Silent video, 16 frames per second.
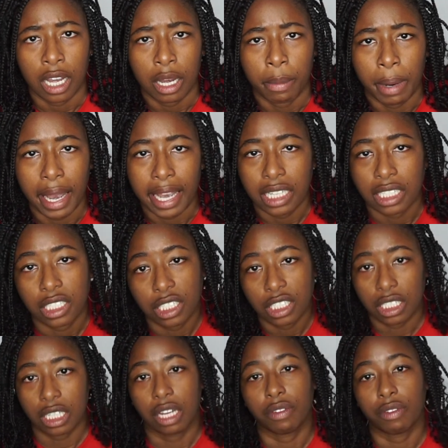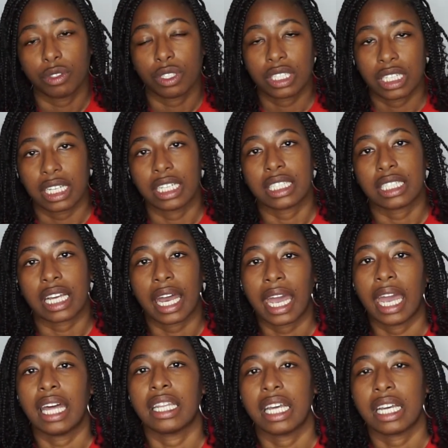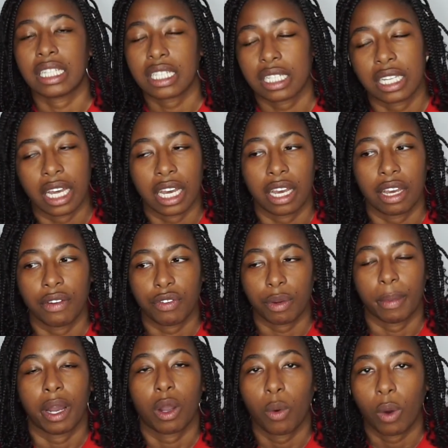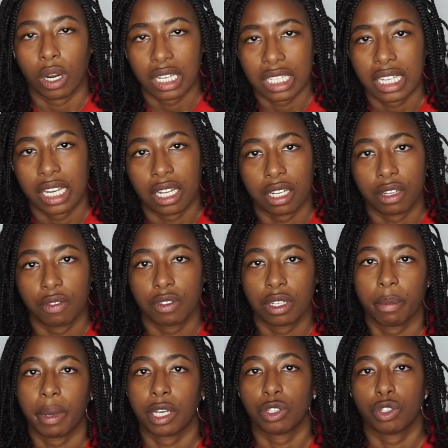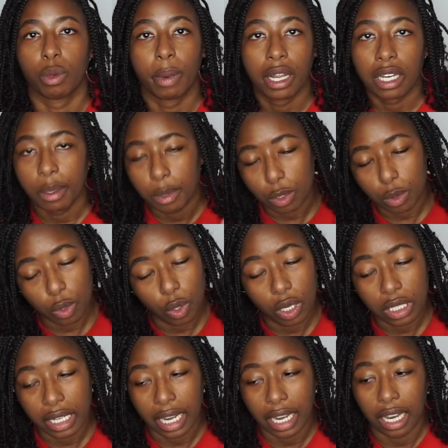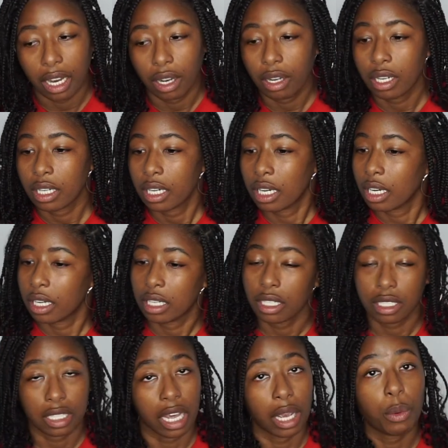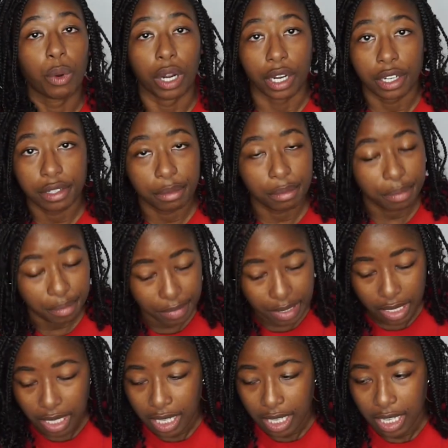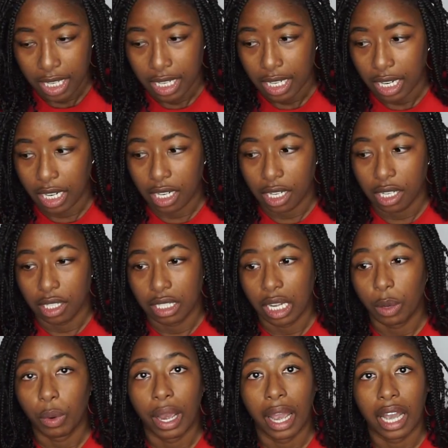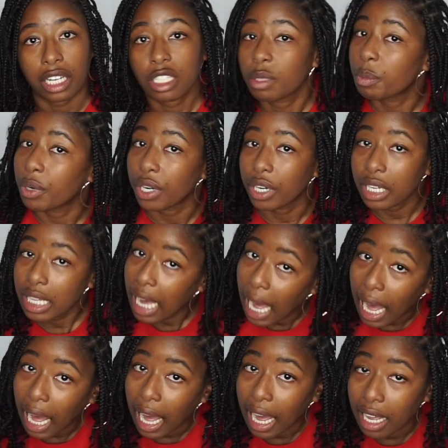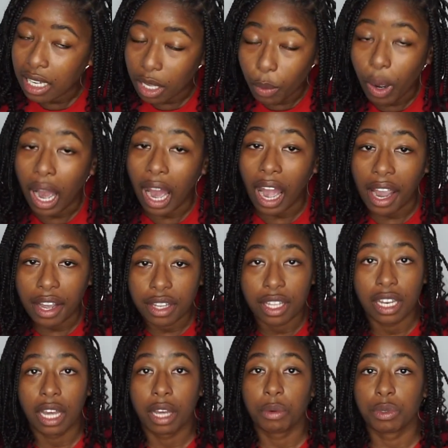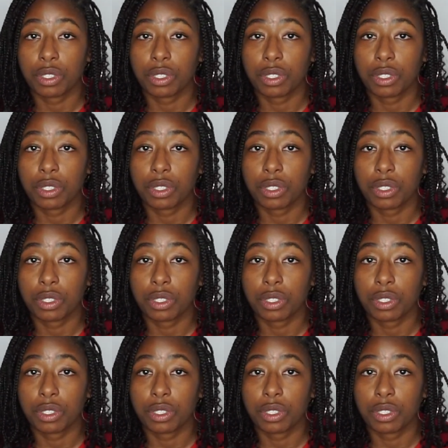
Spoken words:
HCG levels test, I had that today for my quantitative to make sure my numbers were going down. They weren't. They were actually pretty high. They were higher than they were